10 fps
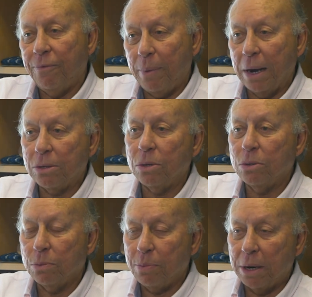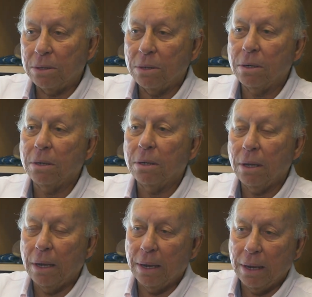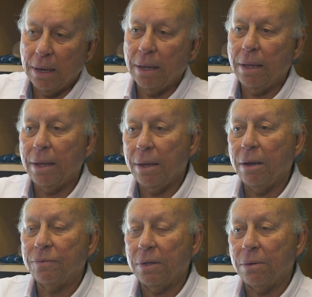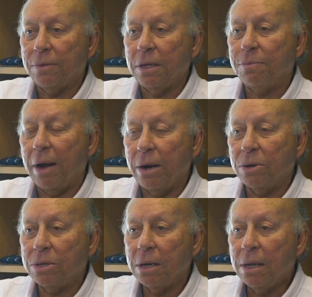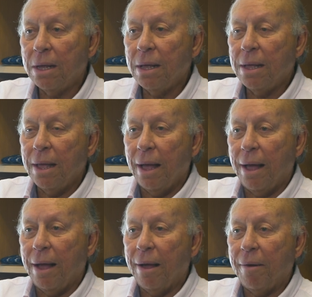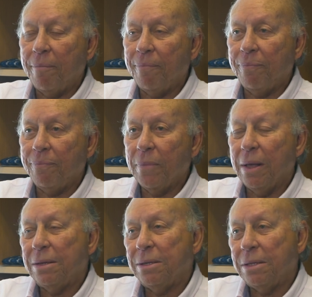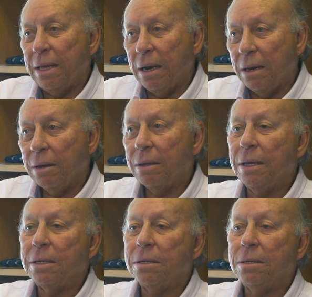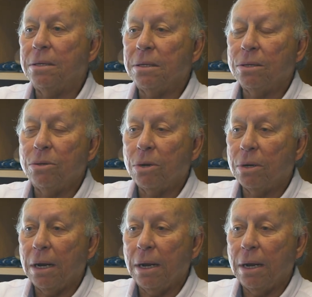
person to person uh, uh, of, of, this virus um, still is, is not